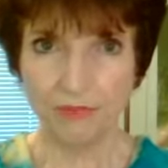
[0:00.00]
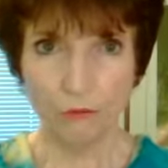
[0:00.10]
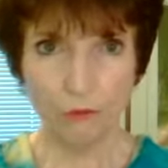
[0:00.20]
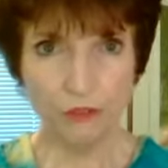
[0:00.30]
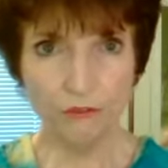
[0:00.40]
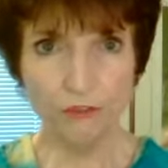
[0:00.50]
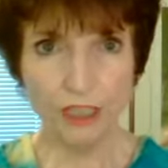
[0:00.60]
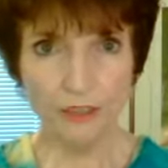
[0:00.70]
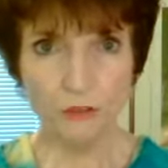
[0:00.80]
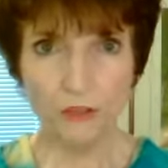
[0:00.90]
When you
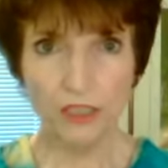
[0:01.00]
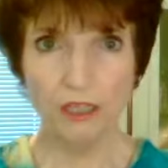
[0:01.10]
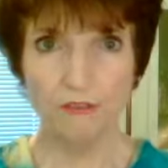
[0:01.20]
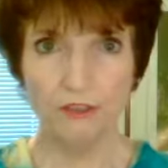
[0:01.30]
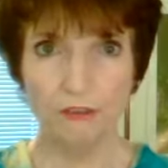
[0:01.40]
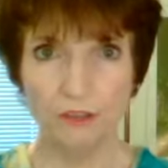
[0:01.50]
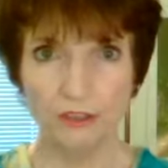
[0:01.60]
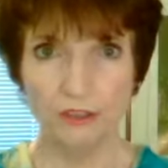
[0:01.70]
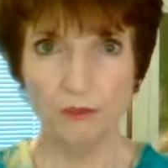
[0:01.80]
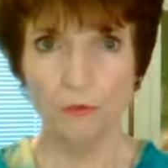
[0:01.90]
find yourself in a
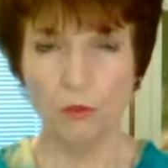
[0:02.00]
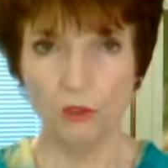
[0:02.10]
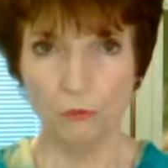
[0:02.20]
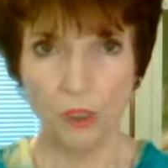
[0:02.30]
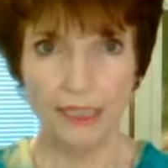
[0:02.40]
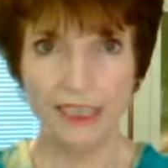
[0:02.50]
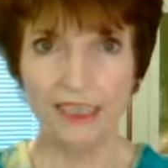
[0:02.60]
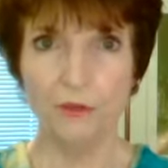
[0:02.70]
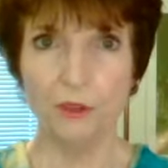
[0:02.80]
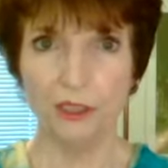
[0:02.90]
victim or
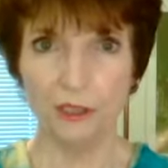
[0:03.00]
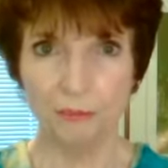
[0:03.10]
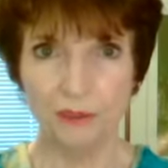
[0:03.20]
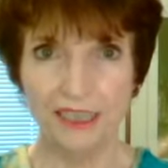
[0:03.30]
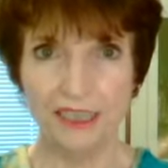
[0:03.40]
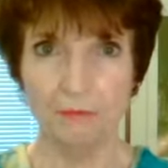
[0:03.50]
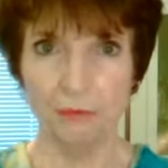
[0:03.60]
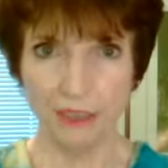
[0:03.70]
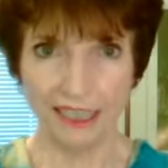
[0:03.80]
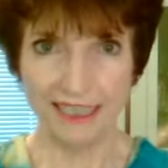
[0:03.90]
whiny or complaining
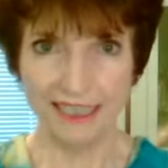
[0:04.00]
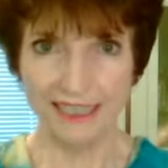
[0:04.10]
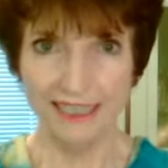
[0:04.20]
place,